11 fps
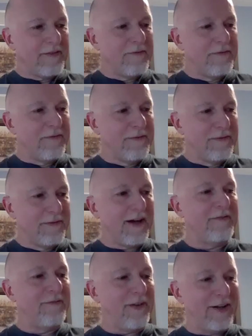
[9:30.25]
I've
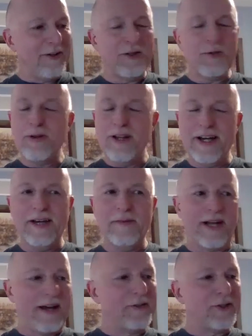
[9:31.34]
followed the play,
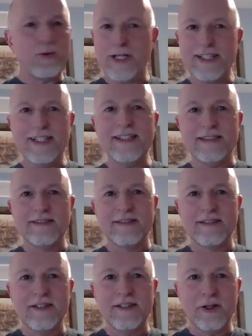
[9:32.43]
but I've tweaked it
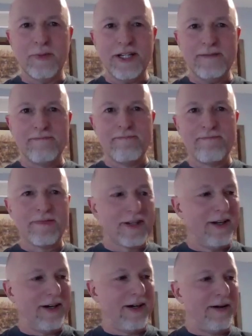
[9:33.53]
a little bit.
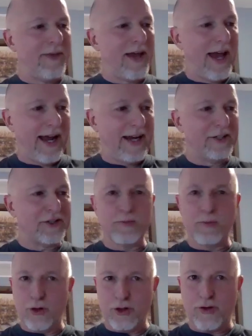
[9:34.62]
Added
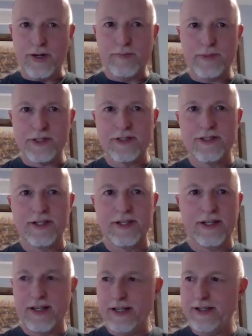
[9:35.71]
some more drips
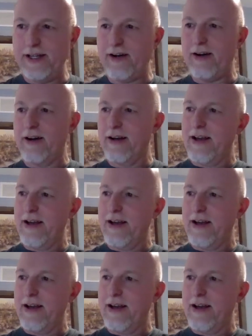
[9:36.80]
in there.